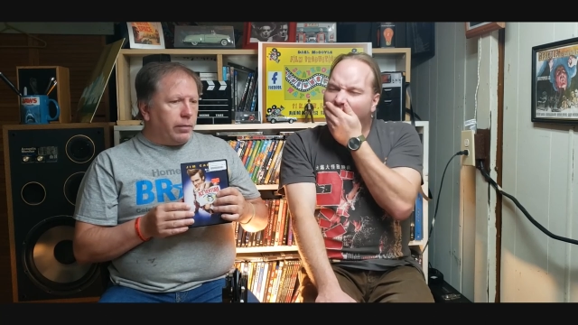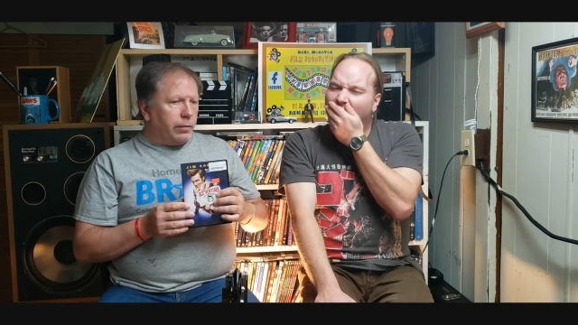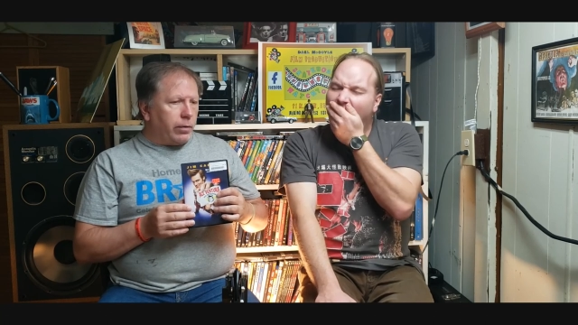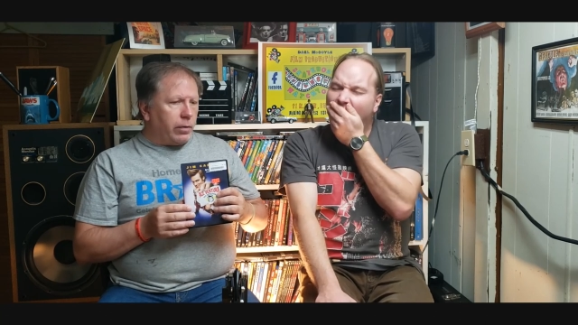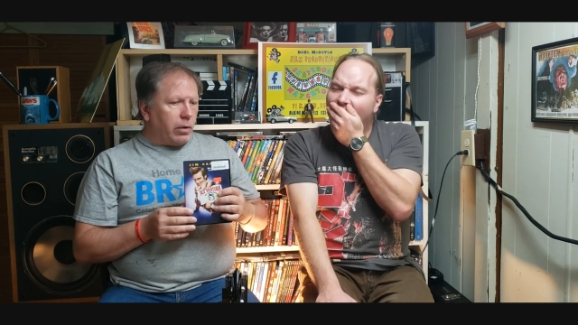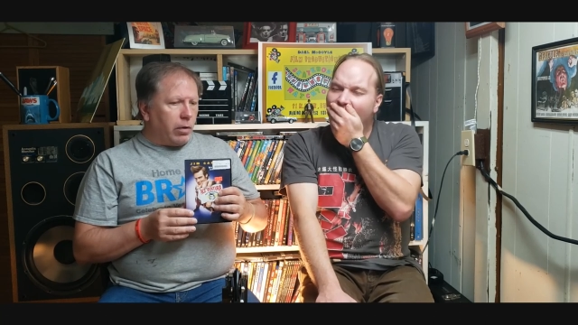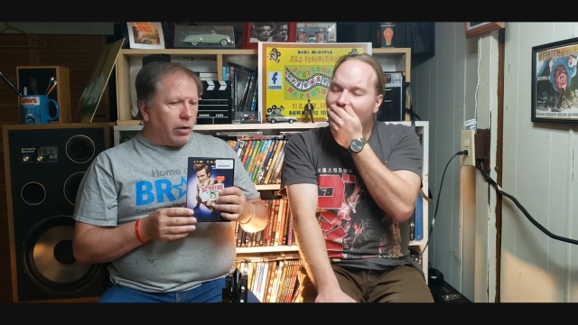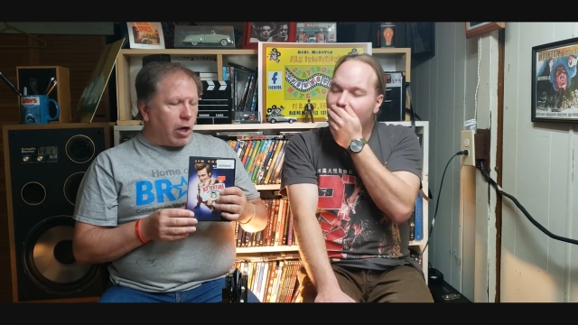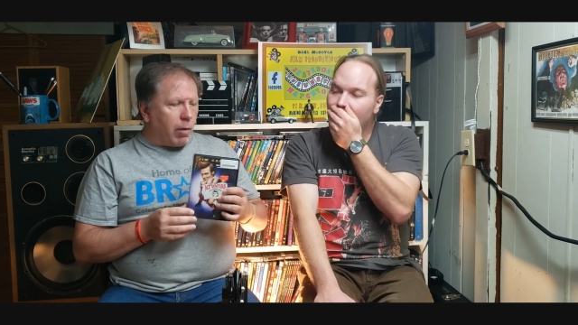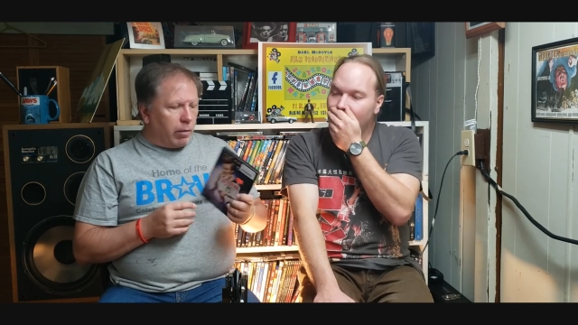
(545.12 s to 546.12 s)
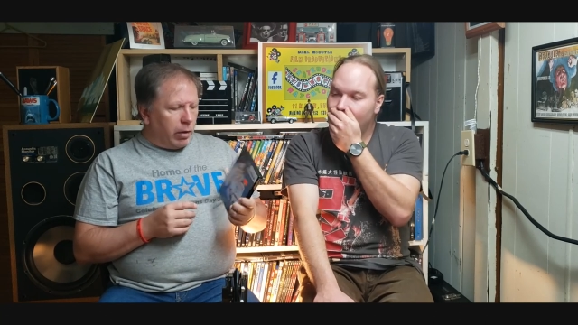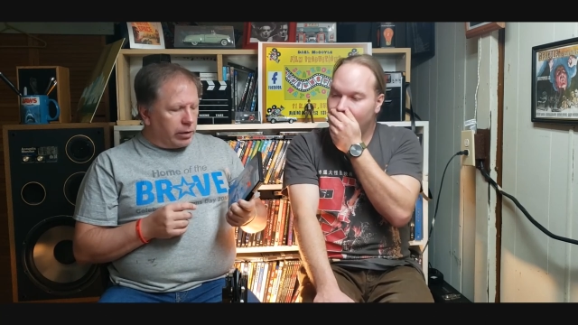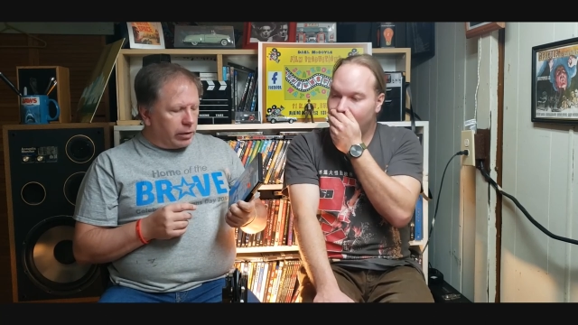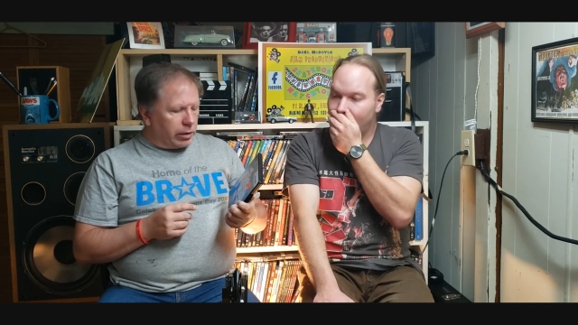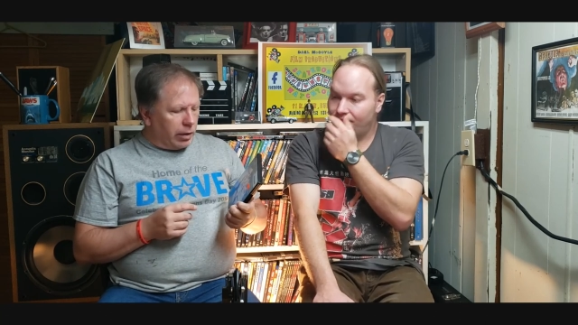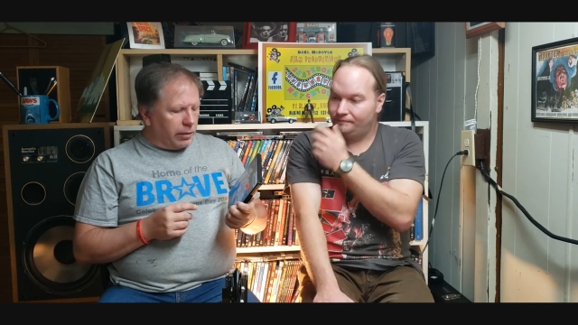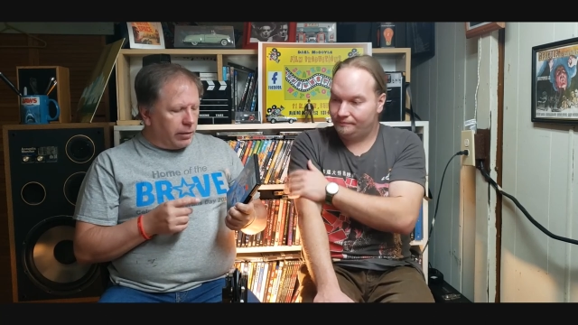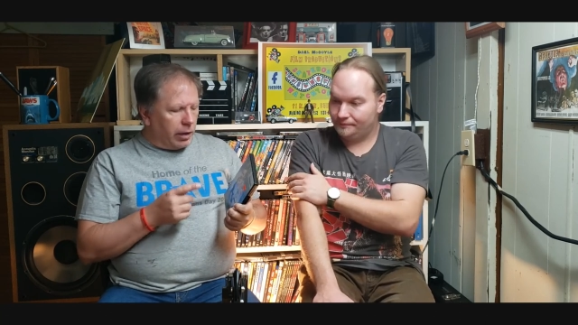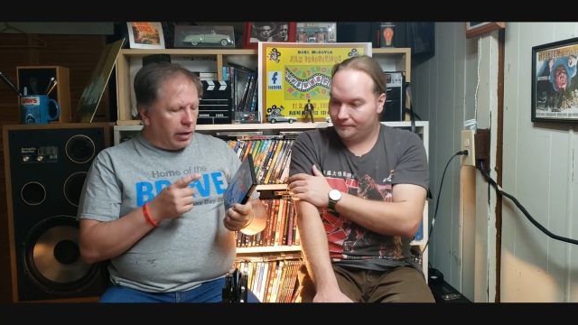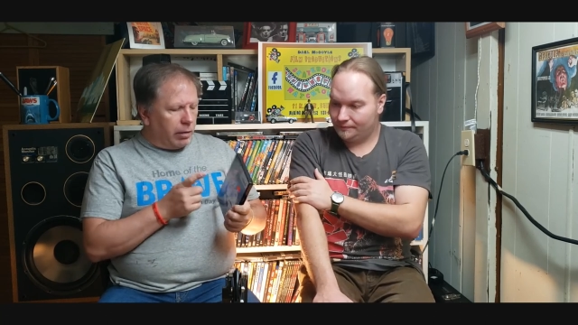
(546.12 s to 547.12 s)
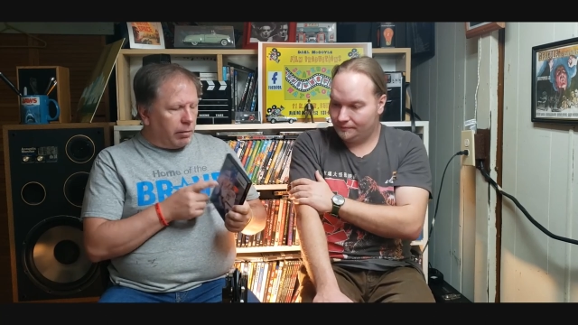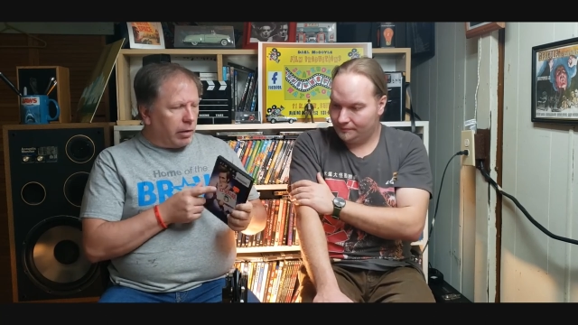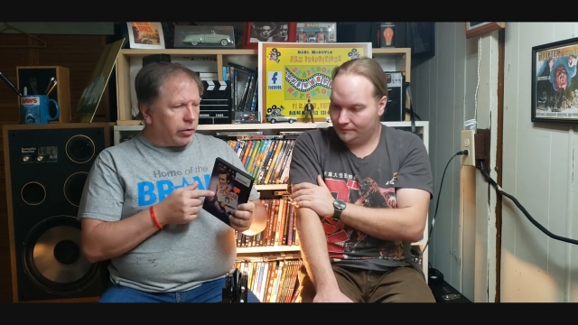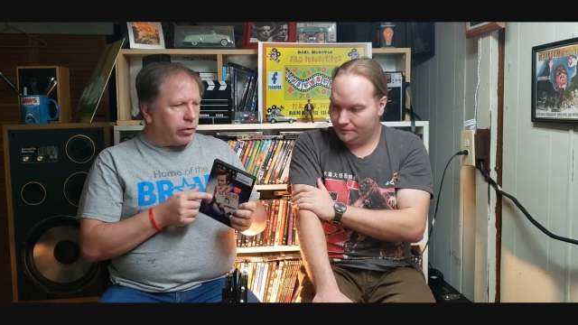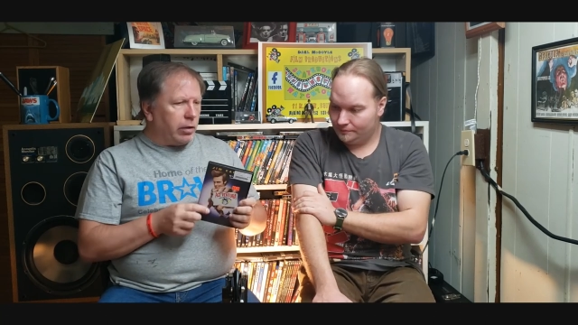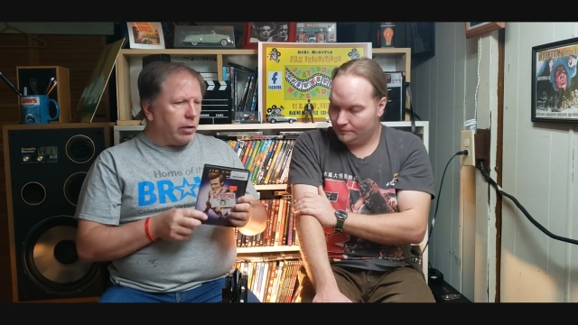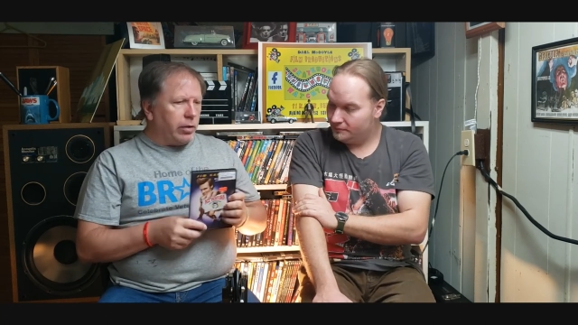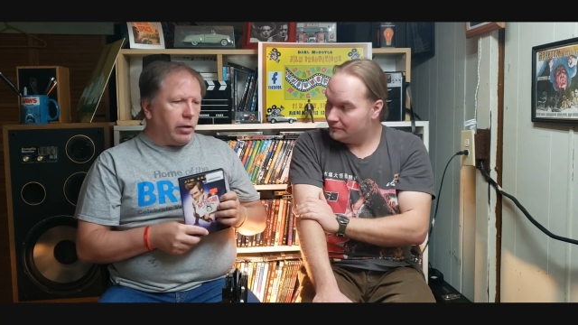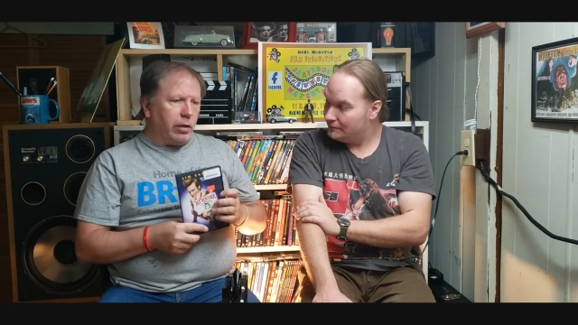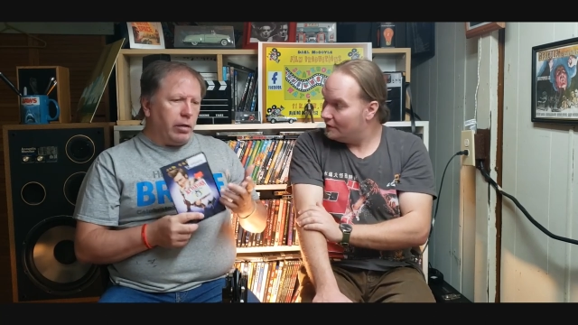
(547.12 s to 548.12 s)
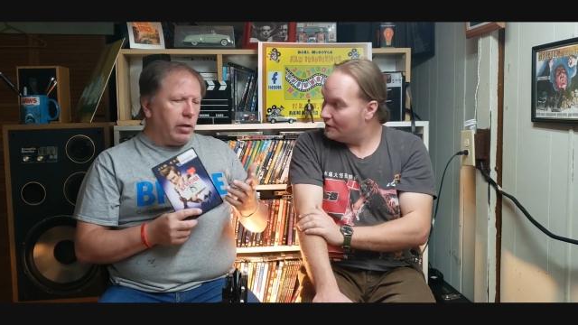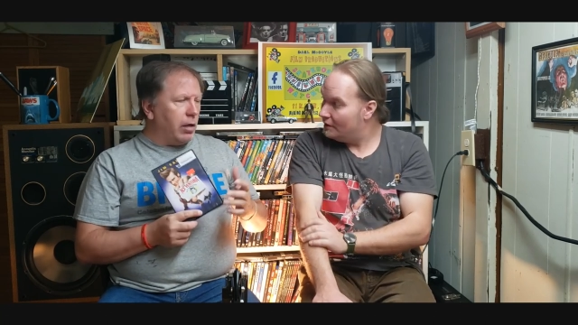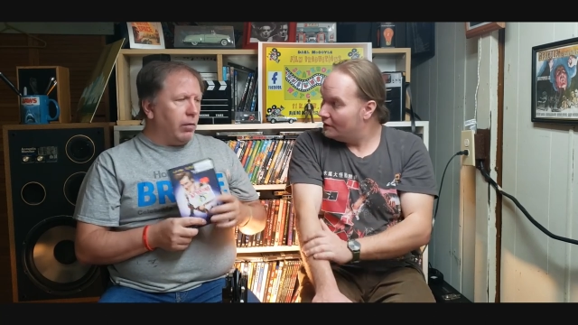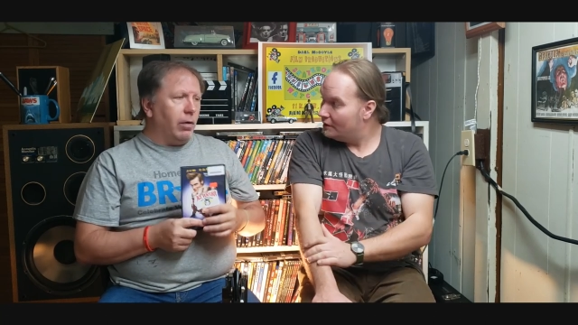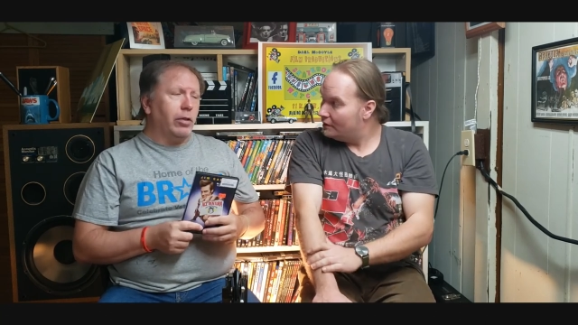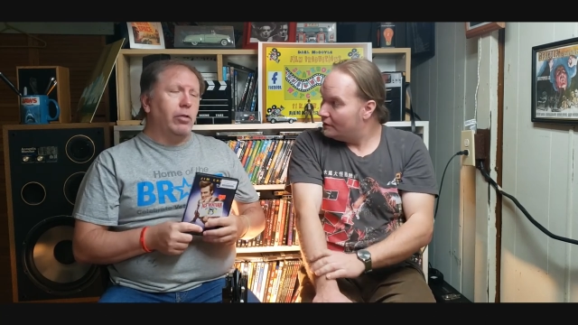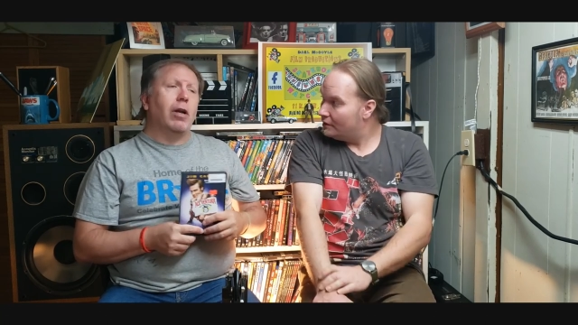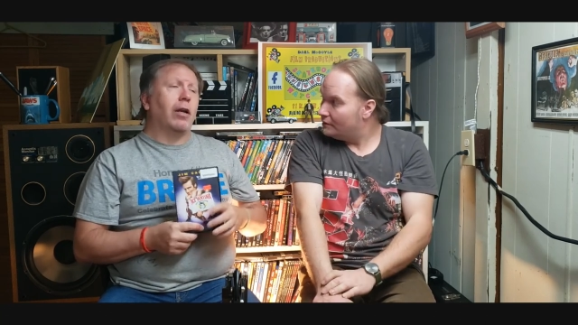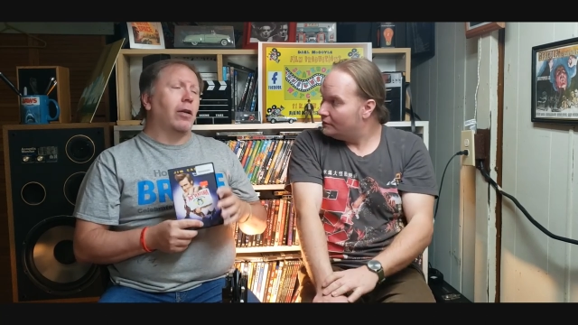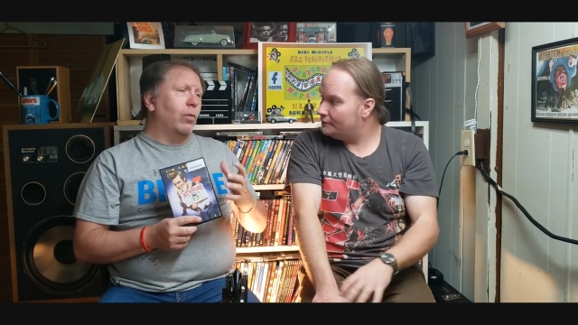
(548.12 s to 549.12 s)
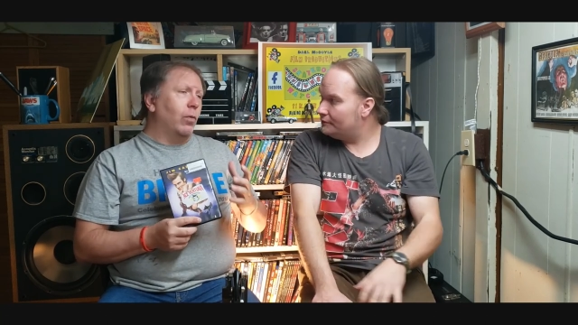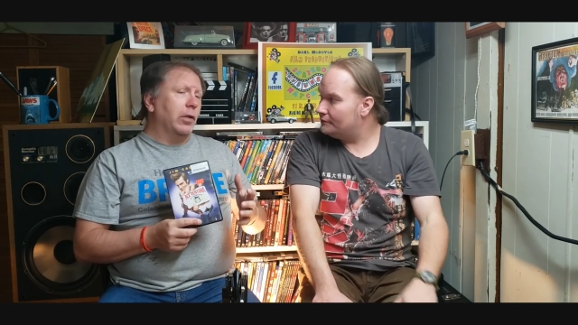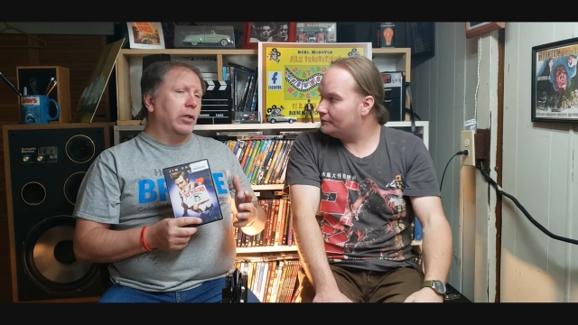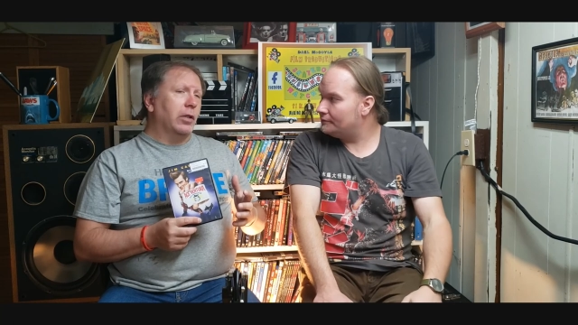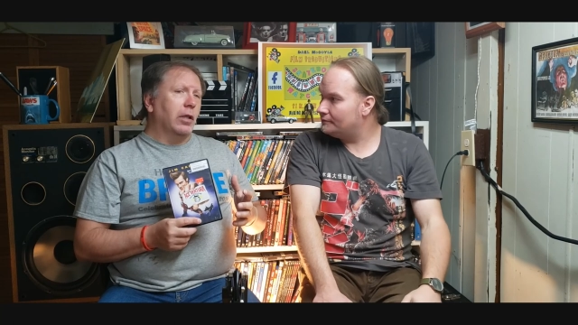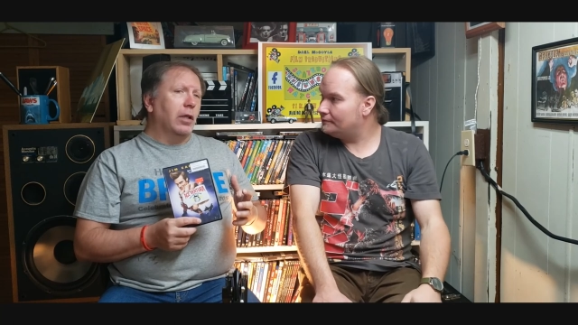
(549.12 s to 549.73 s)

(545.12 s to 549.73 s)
Speaker 1: For drawing comic books and stuff, and my instructor said, "Dude, you gotta go watch it."